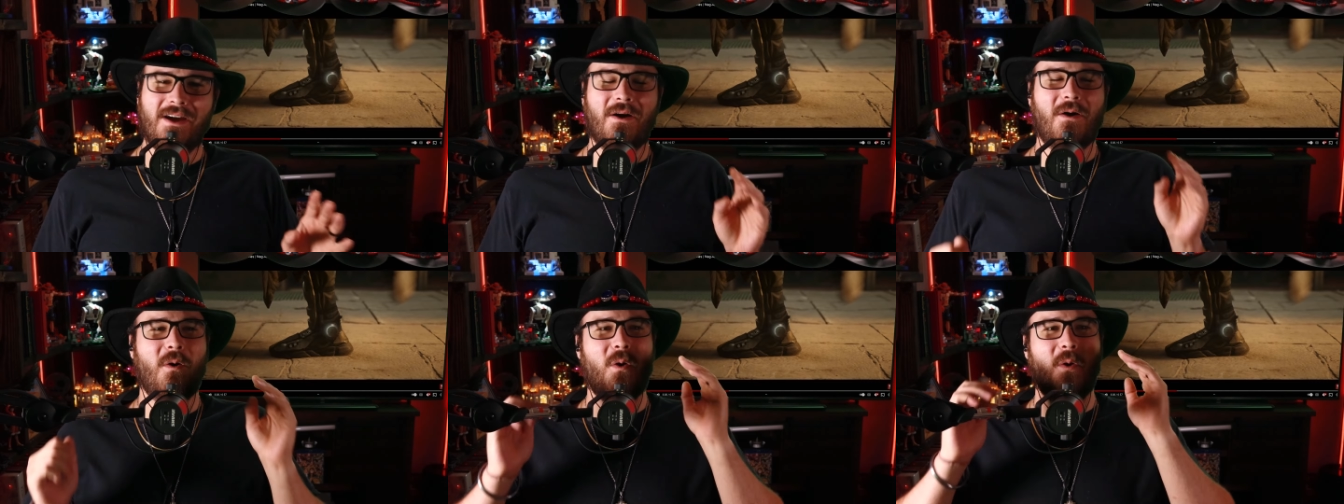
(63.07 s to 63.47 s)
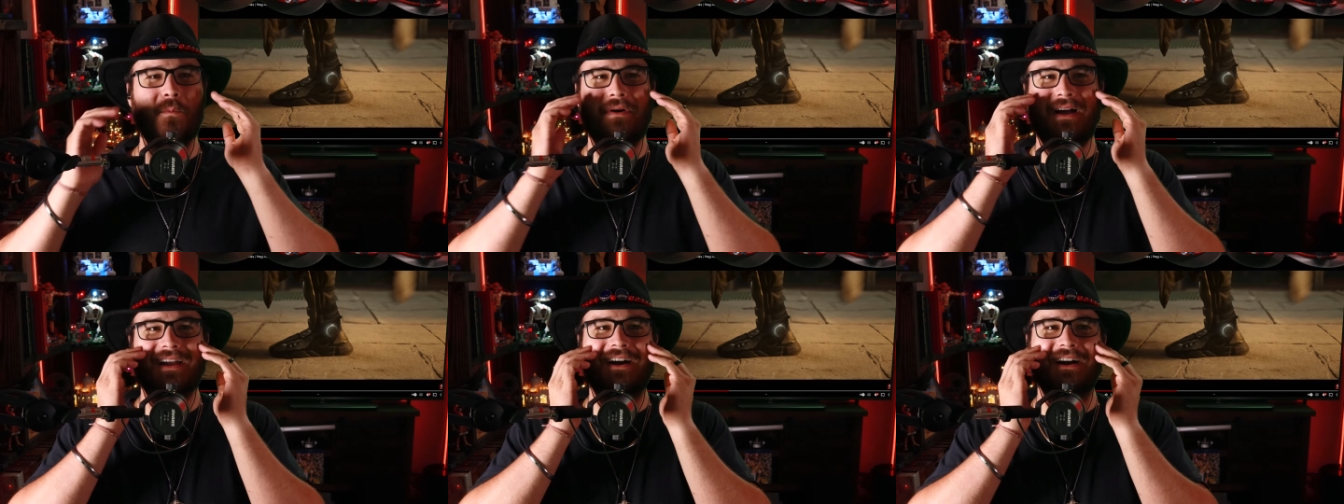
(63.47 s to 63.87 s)
Oh my
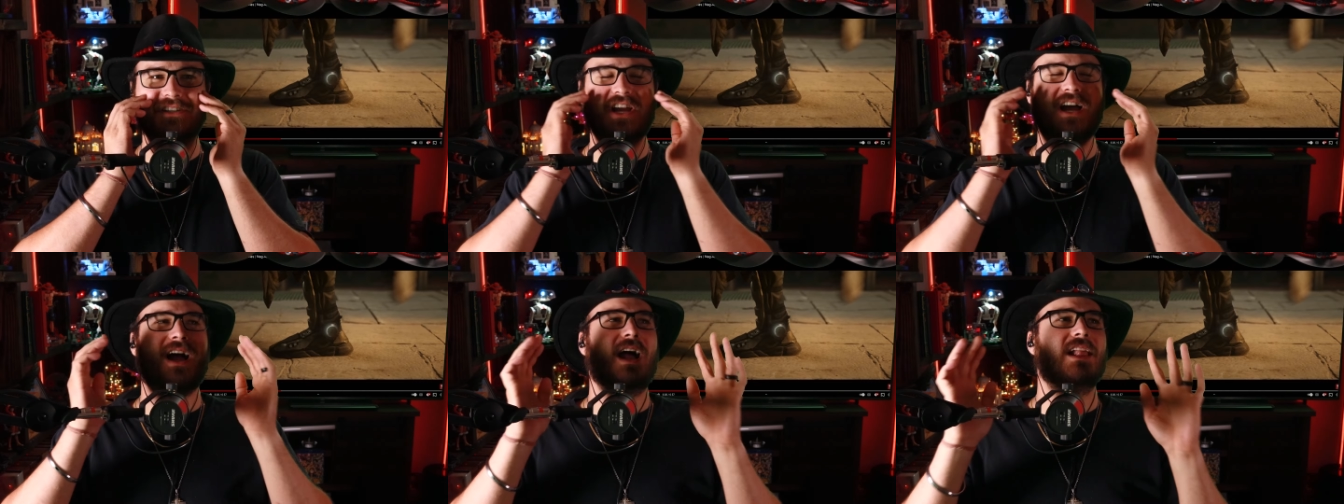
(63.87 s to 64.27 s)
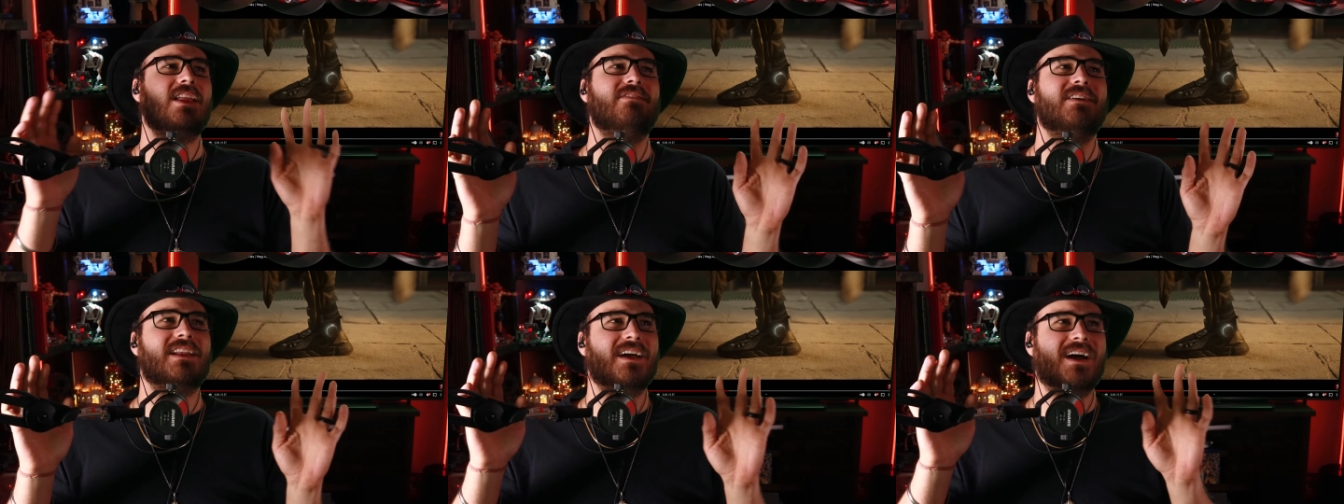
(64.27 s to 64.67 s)
gosh, I love
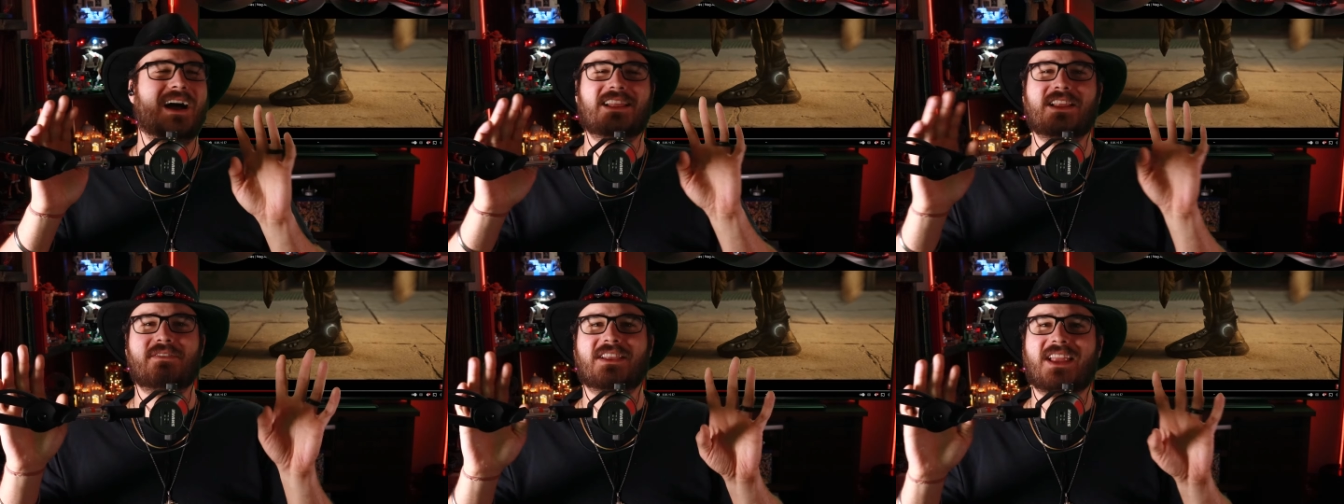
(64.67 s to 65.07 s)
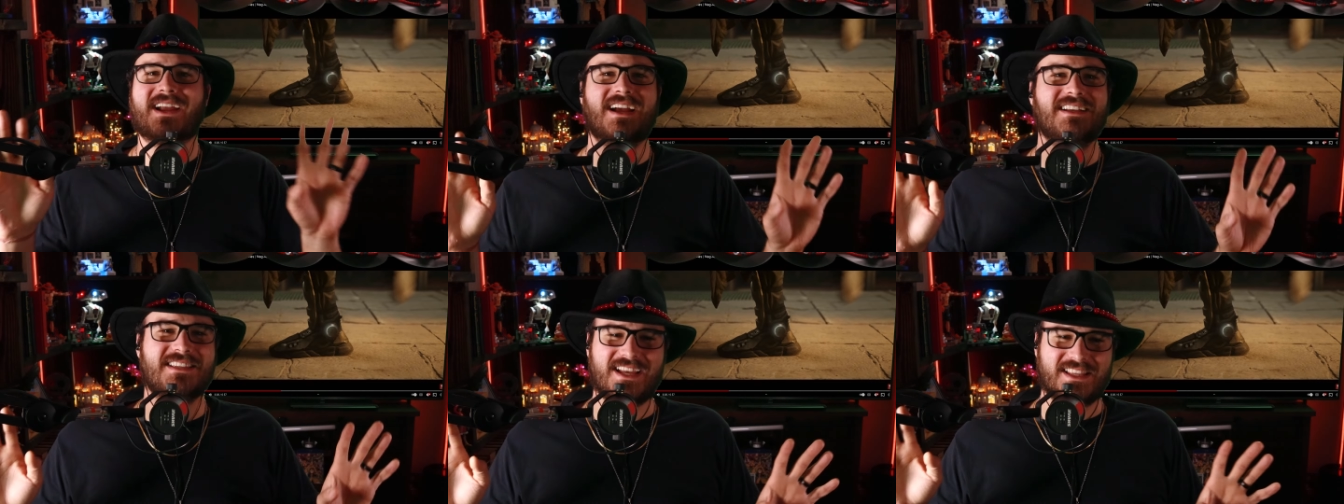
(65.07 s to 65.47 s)
it. Like I
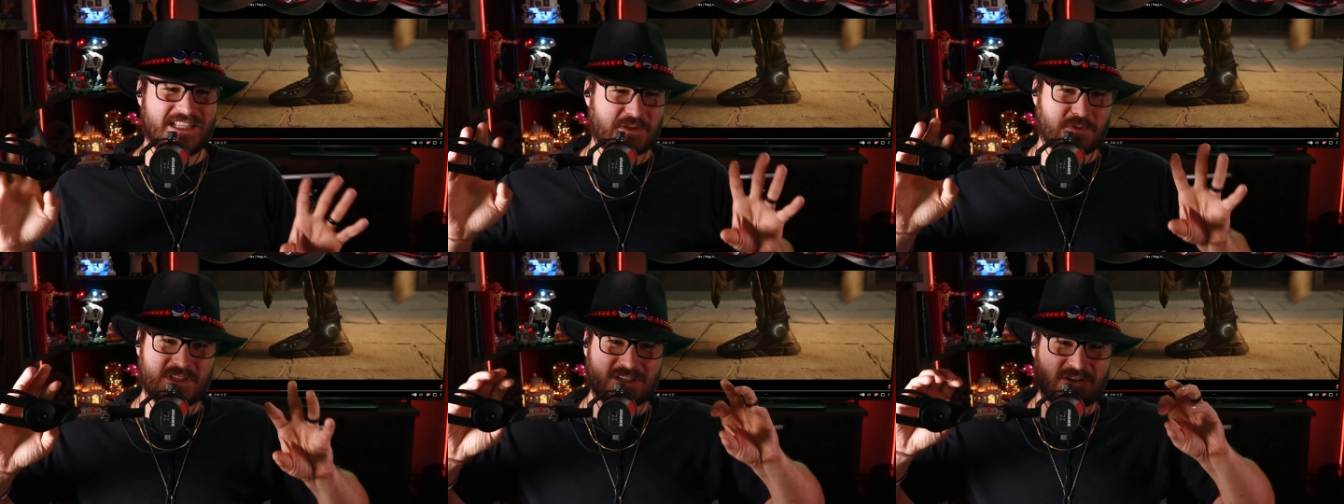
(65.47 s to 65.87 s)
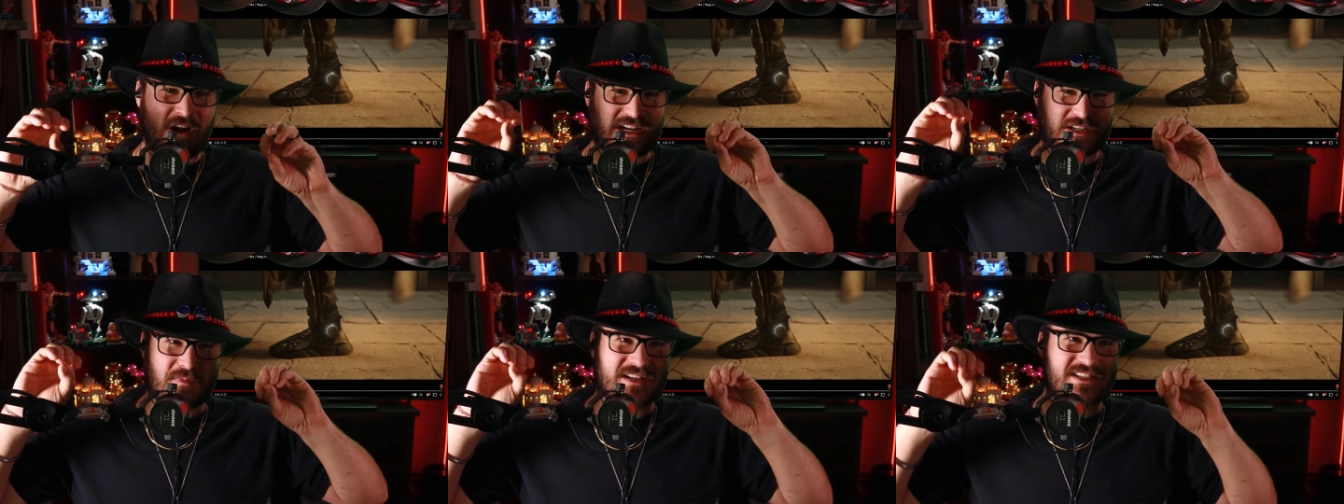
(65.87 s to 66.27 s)
said, this would
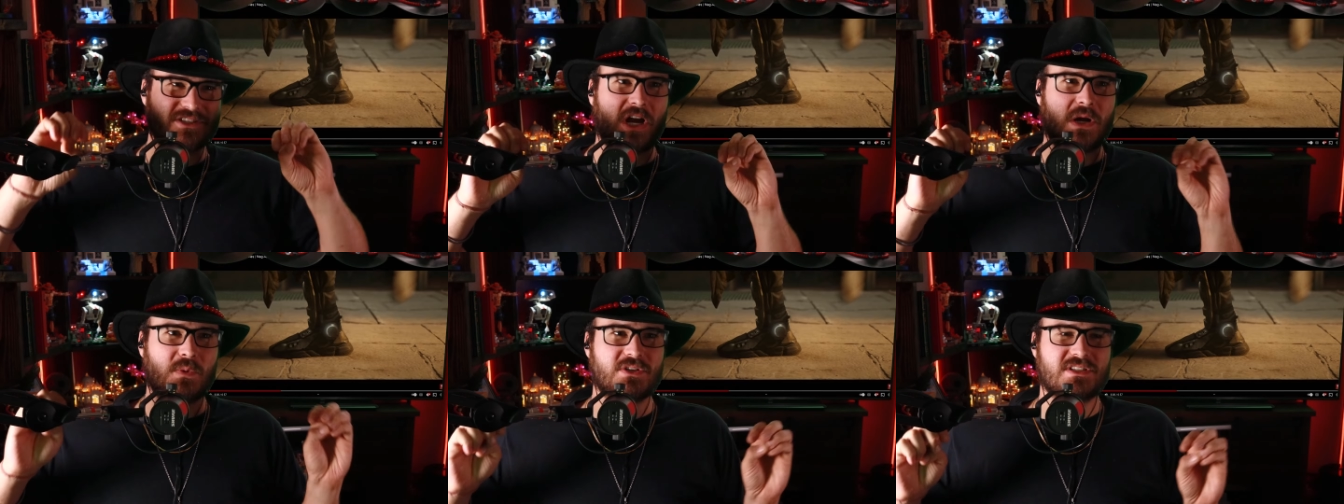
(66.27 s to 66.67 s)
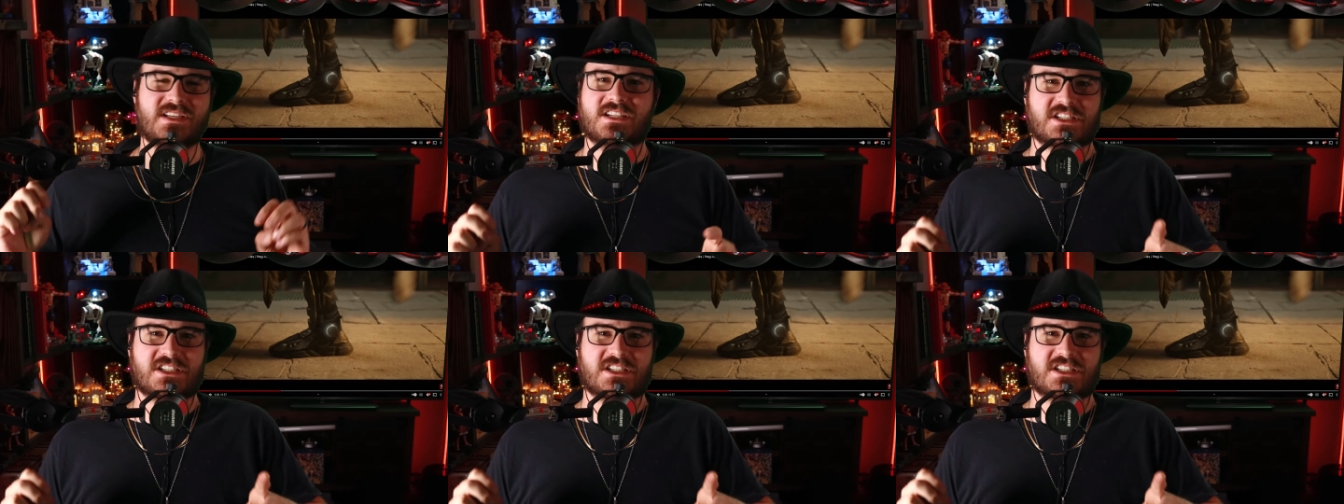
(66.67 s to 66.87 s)
scratch my Star Wars itch.